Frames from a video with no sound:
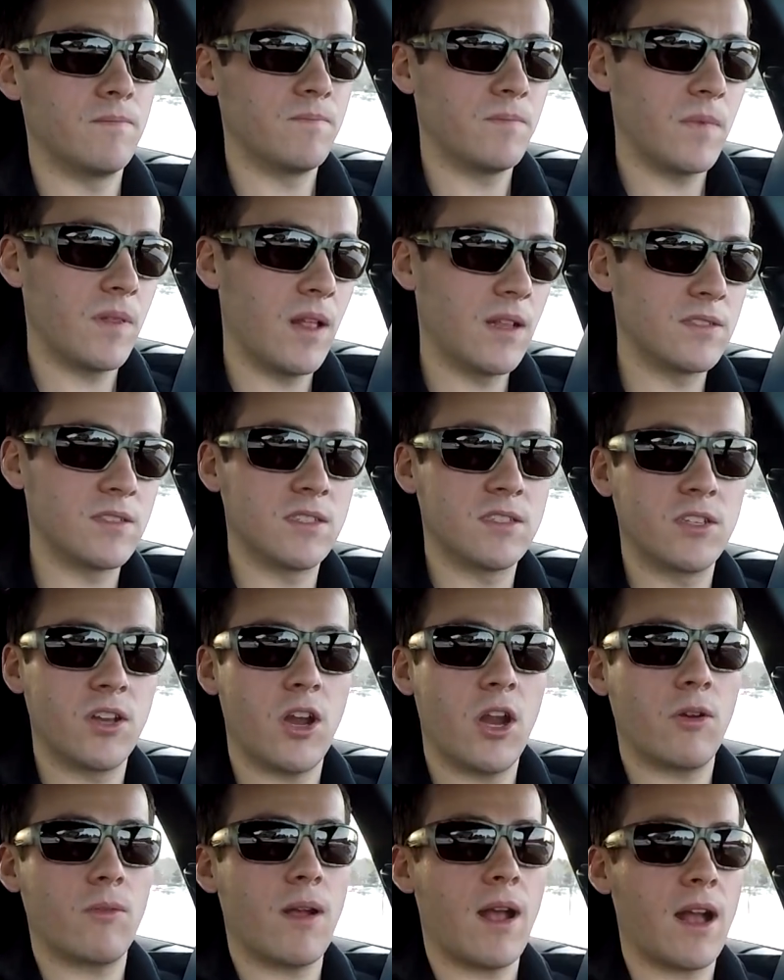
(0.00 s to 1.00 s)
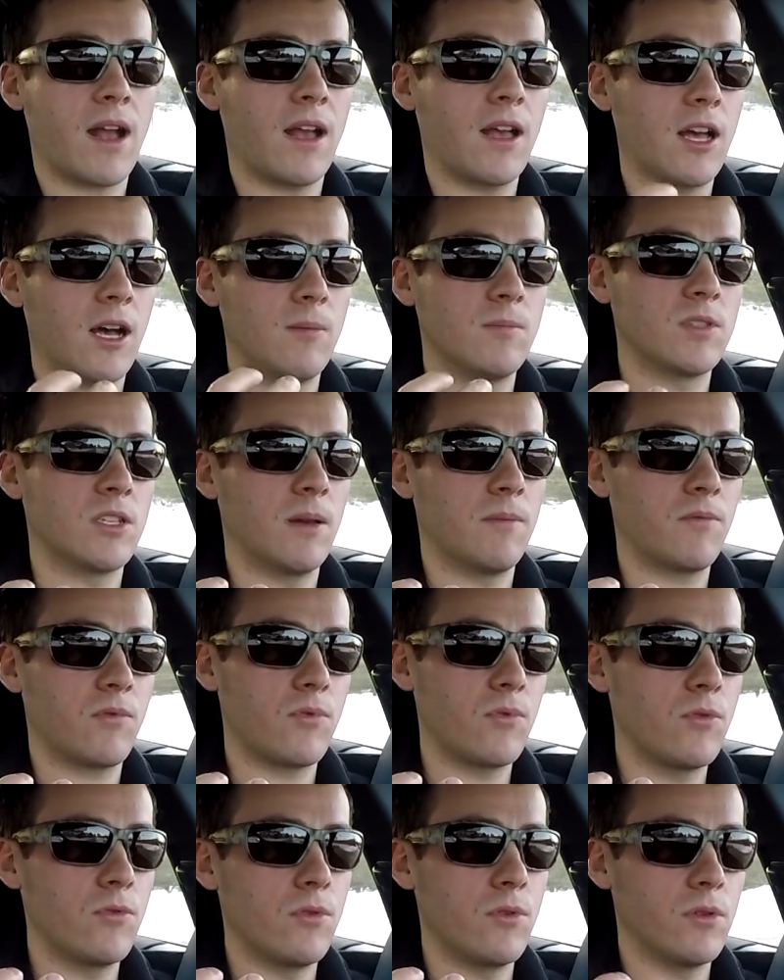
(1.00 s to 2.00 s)
hits the steering rack and comes up
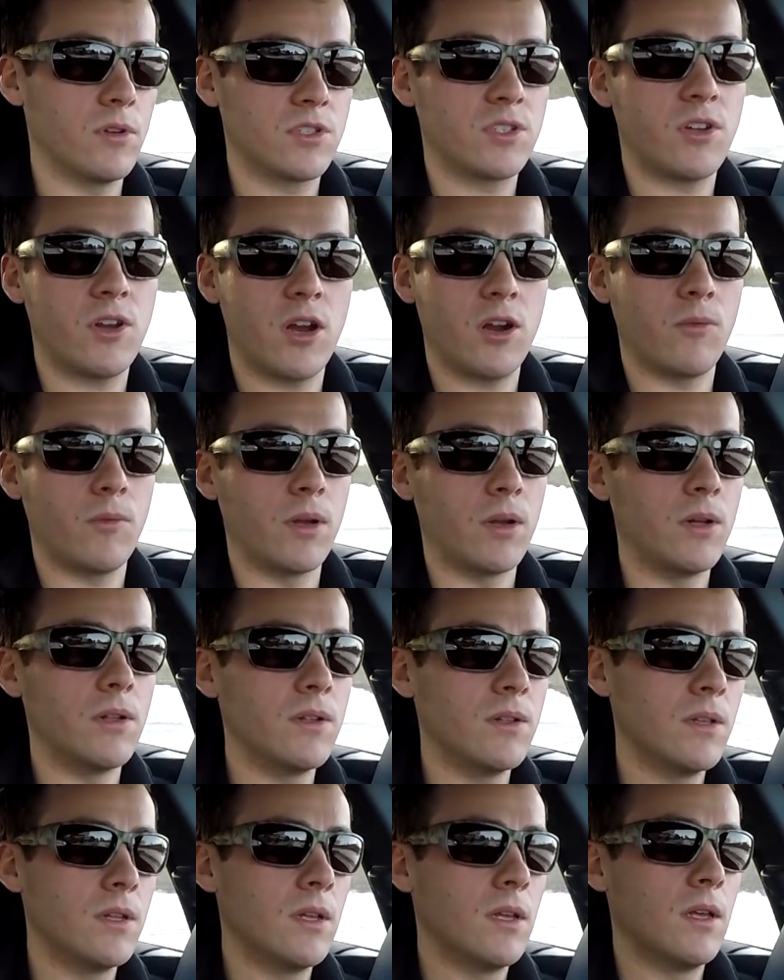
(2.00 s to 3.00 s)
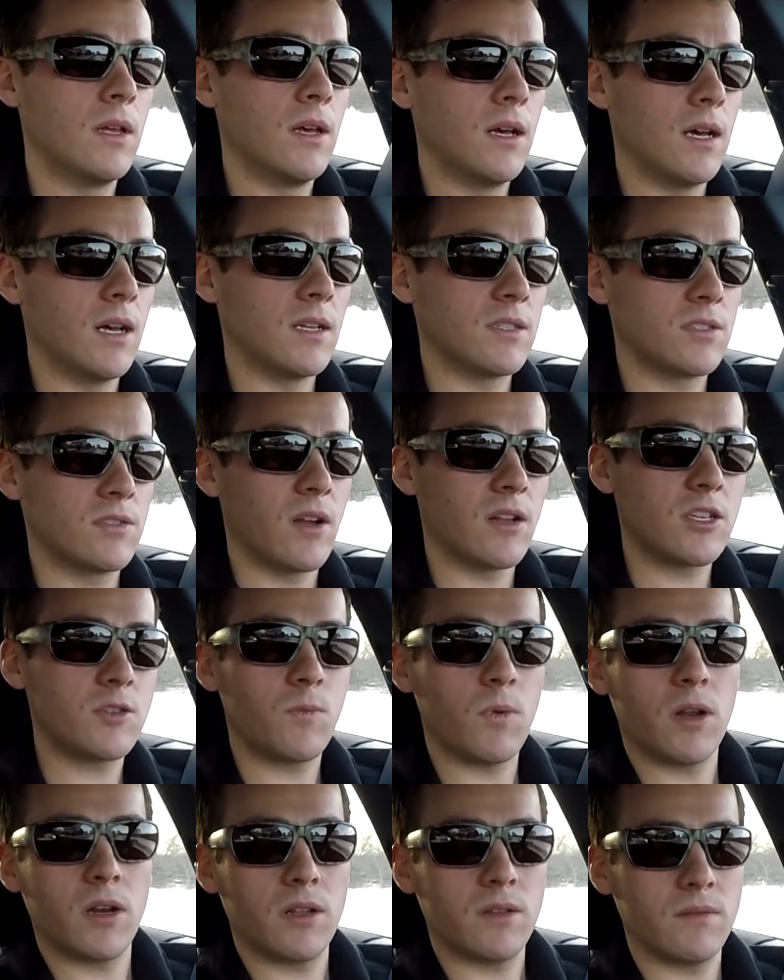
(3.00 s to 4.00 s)
through your steering wheel. So I just
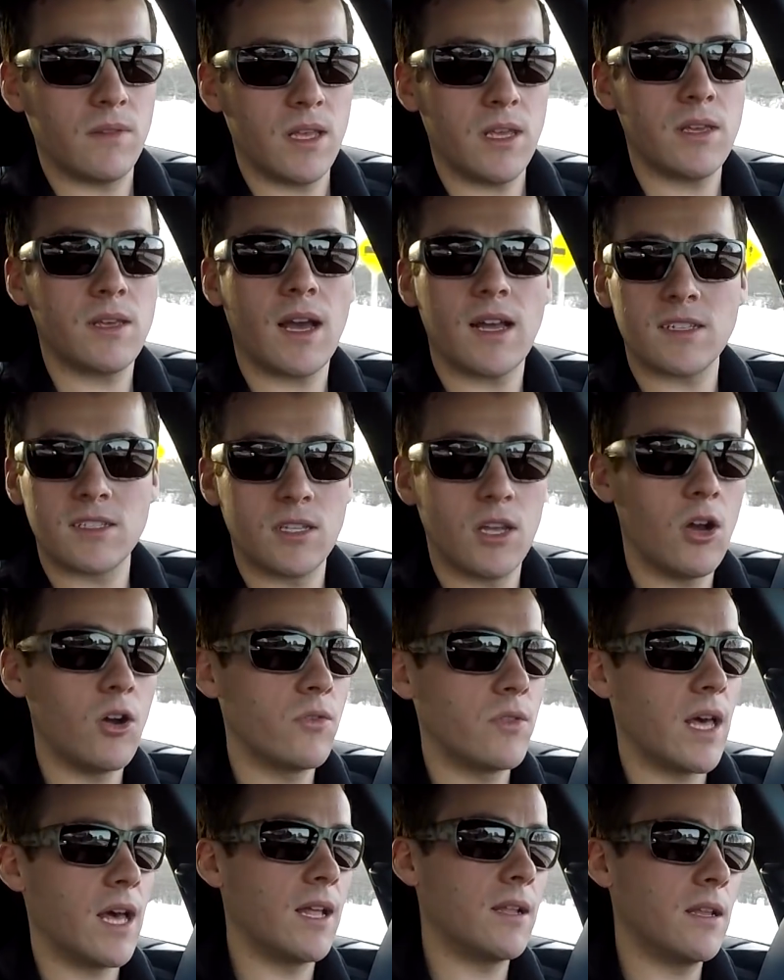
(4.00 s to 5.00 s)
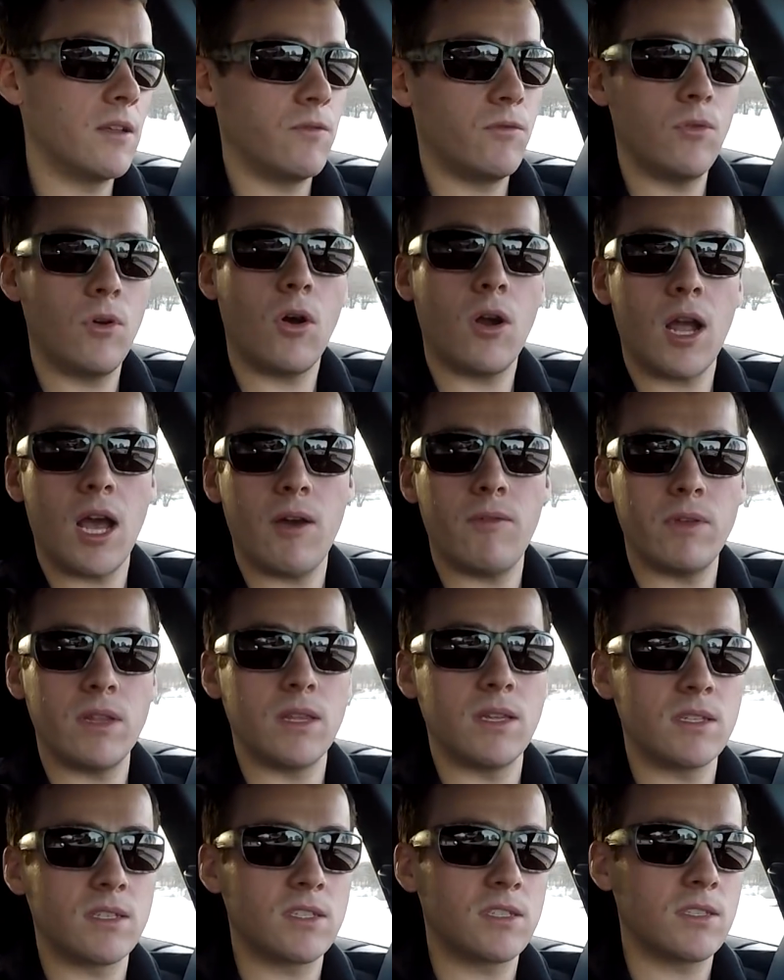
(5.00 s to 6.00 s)
wanted to let you guys know that if you are having
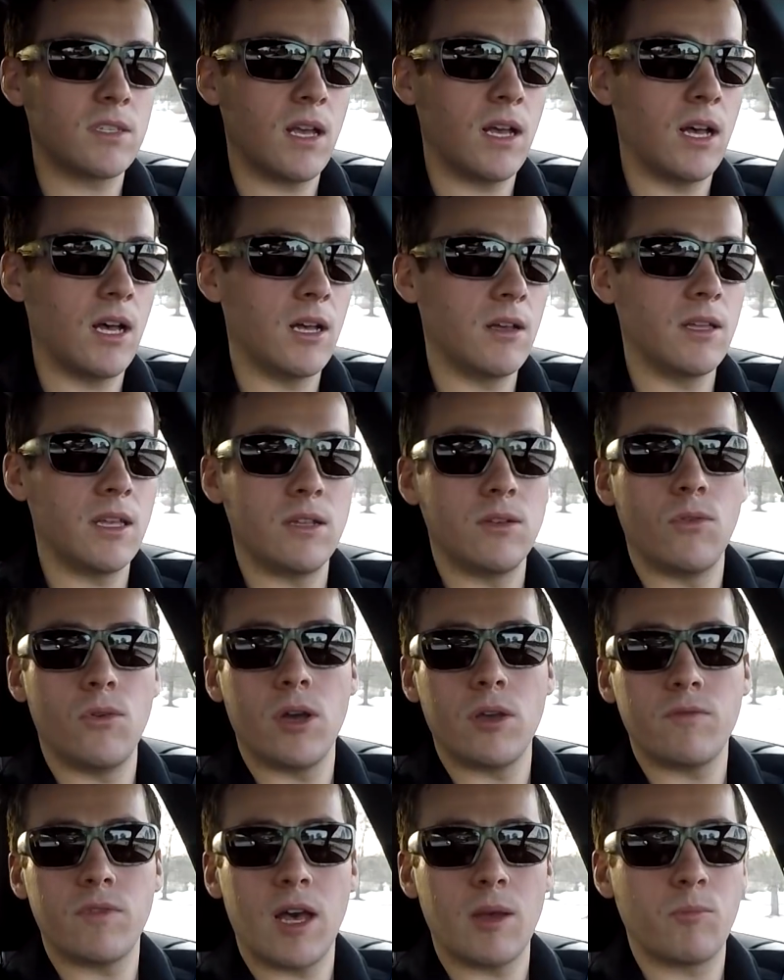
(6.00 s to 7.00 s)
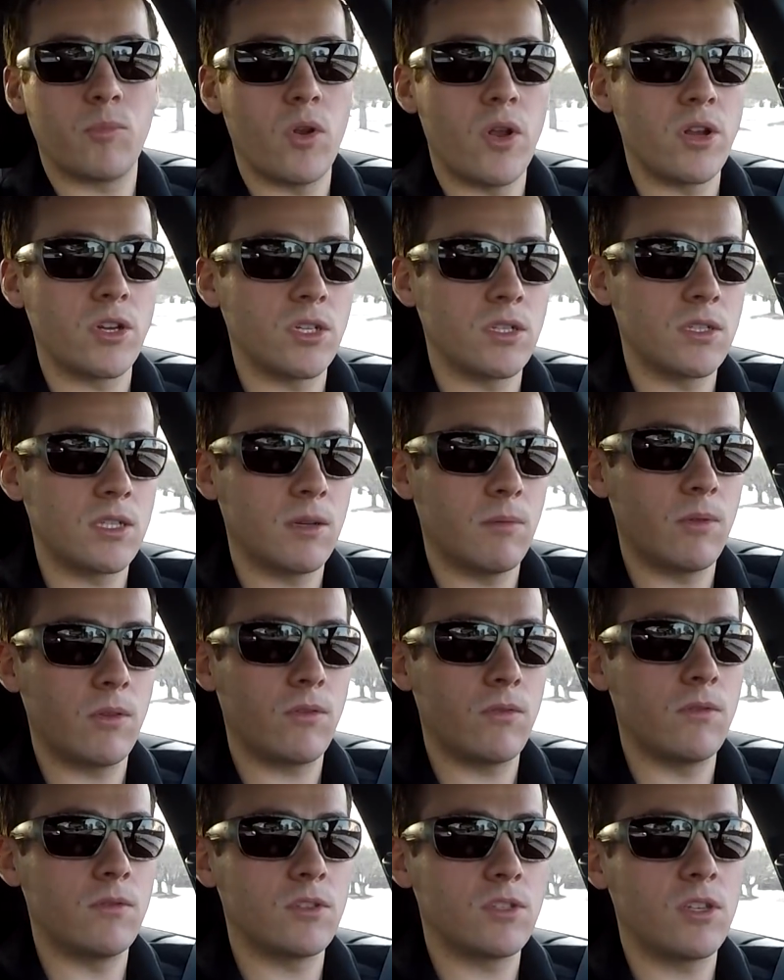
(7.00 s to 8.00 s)
this annoying vibration coming
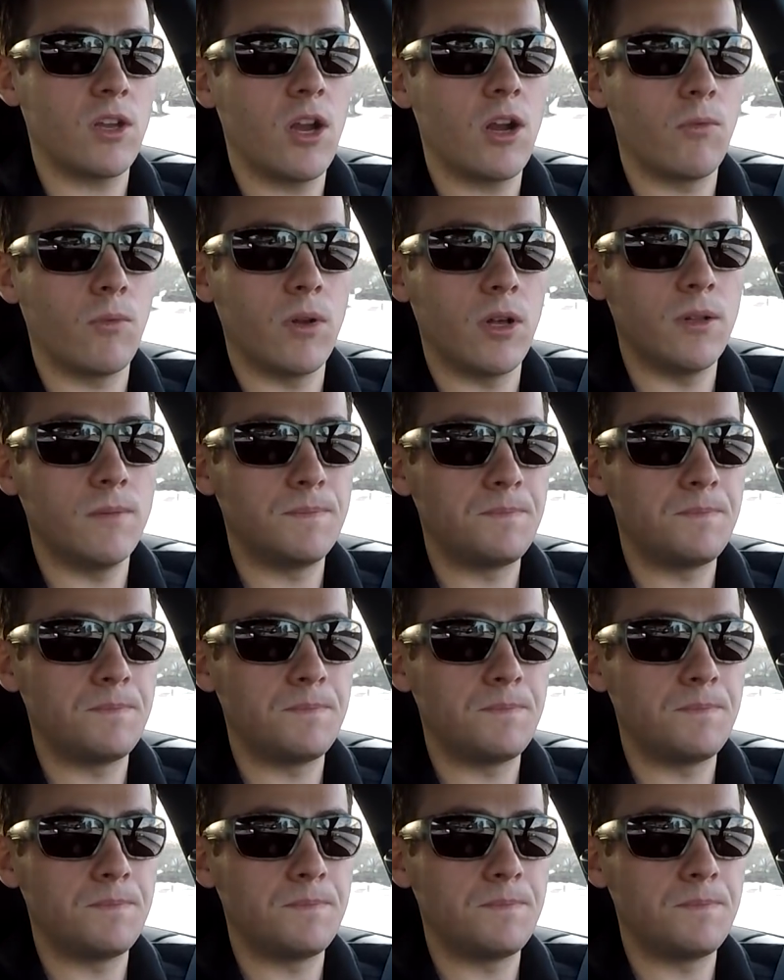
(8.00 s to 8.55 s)
through your steering wheel,